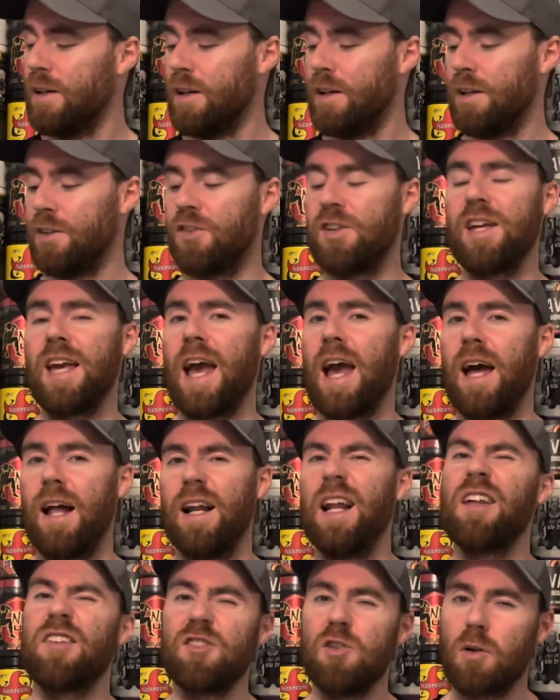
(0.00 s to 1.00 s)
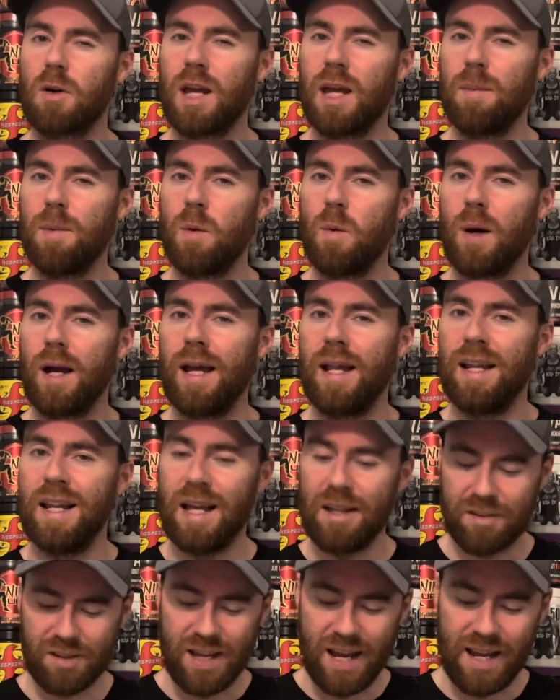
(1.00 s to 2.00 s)
So yeah, let's not keep you waiting.
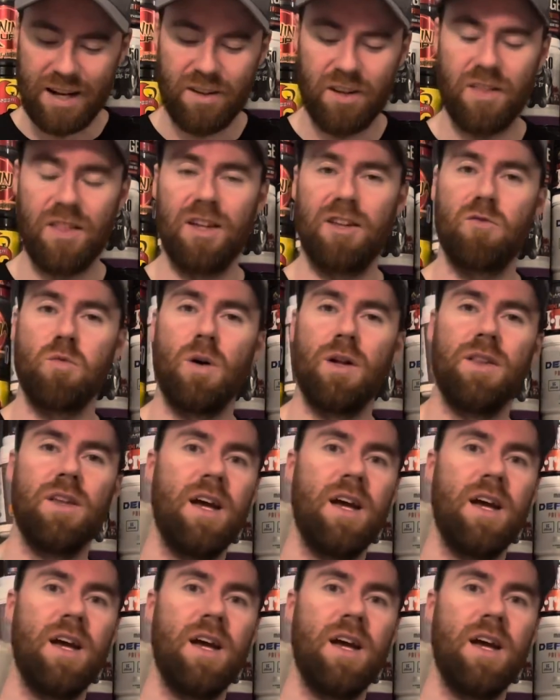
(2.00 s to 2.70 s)
Let's get into this one,